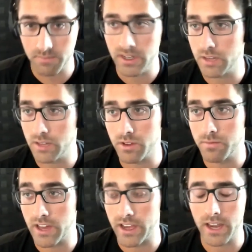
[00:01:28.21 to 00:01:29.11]
meeting with
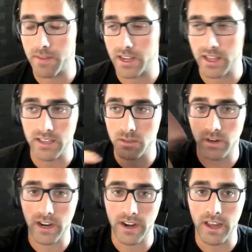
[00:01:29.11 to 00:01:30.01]
again. My classes
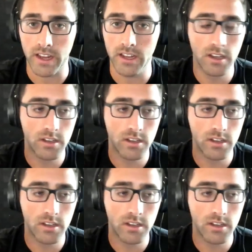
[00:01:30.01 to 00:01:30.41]
were at night.